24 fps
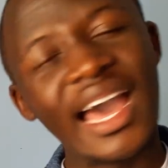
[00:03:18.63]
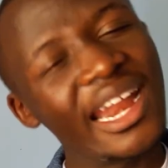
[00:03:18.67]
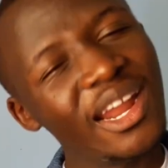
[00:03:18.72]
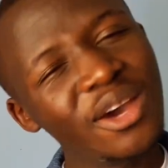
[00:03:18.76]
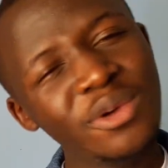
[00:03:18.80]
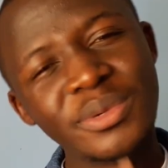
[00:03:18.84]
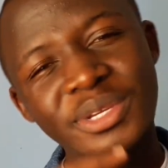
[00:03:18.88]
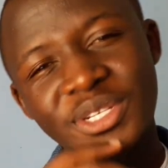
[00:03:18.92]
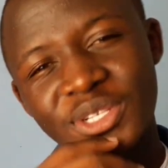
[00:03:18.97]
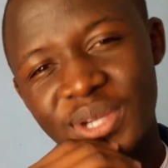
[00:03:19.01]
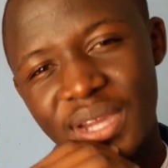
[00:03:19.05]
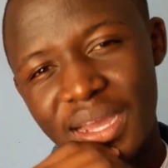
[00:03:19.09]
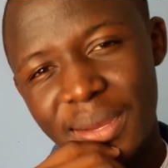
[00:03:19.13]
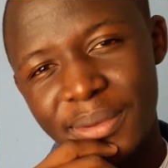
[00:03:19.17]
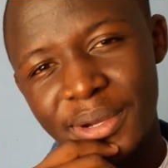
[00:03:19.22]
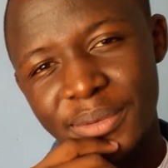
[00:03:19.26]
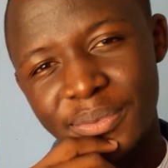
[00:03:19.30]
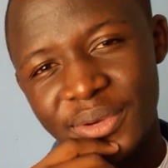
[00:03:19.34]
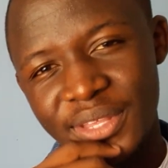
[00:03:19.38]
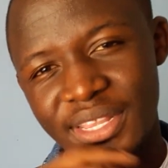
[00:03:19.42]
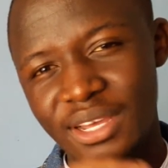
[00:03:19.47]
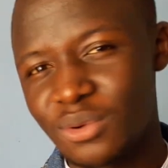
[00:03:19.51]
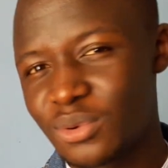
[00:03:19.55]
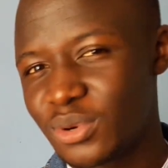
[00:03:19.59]
Allow me to come
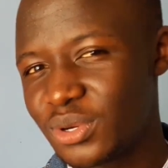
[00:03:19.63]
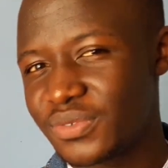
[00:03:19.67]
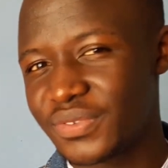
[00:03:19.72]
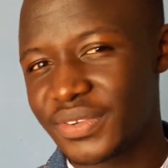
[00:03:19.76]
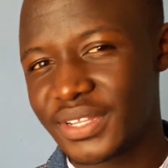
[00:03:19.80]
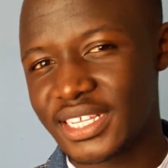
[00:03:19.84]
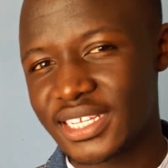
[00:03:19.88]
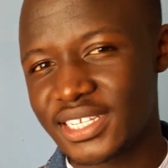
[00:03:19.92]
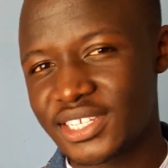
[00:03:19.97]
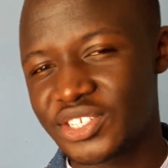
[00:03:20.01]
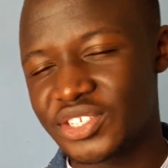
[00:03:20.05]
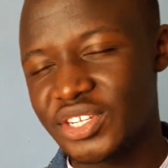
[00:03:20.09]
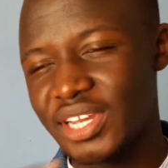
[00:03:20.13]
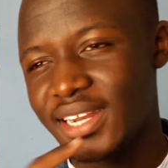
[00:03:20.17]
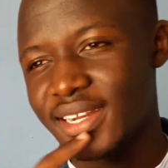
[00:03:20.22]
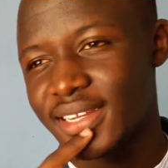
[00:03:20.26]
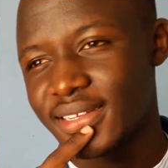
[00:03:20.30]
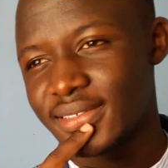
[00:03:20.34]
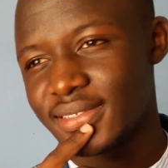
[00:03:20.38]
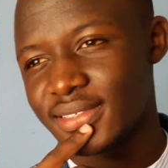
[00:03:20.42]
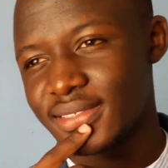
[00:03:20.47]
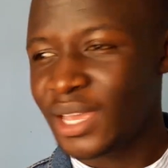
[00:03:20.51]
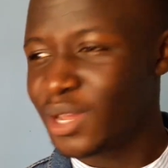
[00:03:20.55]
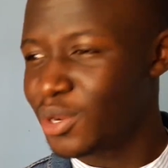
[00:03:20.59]
up with a quote for this
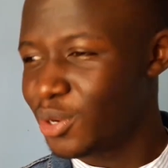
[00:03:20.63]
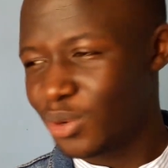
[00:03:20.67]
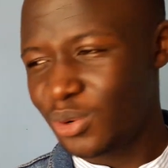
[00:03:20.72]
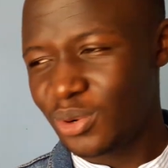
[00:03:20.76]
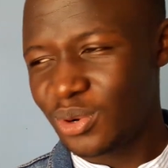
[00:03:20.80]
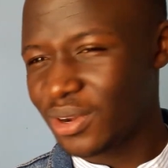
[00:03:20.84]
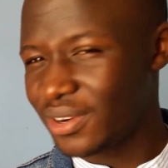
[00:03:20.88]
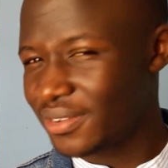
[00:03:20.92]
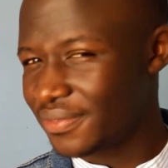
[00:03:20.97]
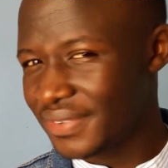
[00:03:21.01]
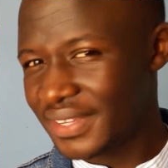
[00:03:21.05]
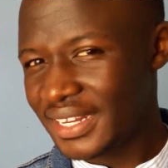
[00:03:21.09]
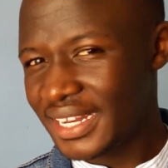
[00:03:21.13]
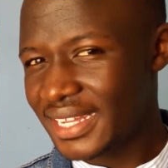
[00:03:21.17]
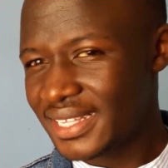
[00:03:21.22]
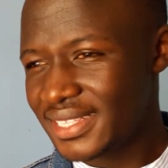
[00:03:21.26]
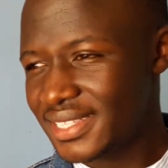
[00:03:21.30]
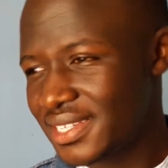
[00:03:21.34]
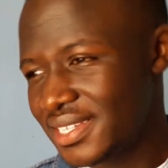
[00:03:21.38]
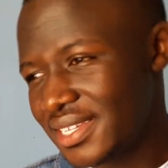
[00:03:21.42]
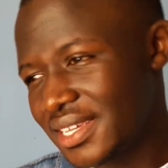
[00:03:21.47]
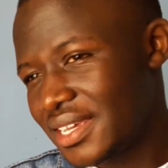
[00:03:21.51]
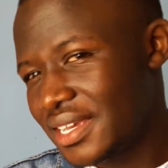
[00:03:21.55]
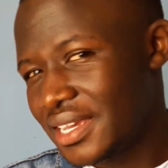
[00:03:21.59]
channel. No
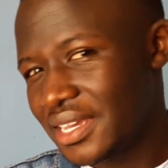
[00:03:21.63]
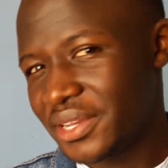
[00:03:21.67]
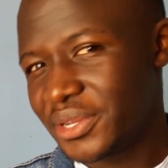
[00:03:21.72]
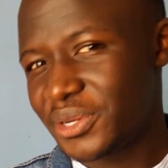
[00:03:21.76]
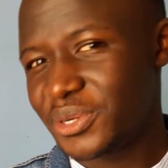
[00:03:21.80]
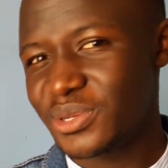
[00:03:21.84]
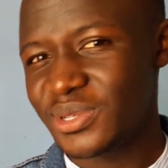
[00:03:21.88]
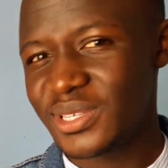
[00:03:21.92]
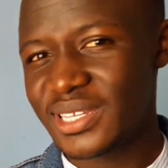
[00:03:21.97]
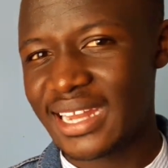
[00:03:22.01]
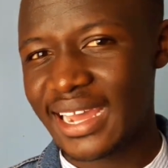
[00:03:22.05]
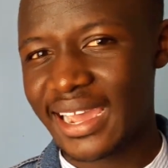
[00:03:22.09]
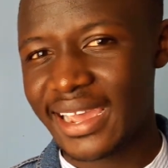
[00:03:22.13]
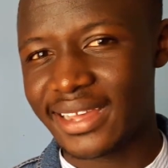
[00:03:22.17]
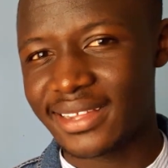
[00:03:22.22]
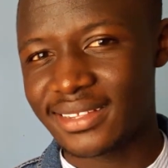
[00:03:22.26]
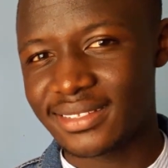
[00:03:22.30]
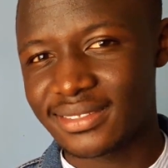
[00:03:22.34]
confidence, no style.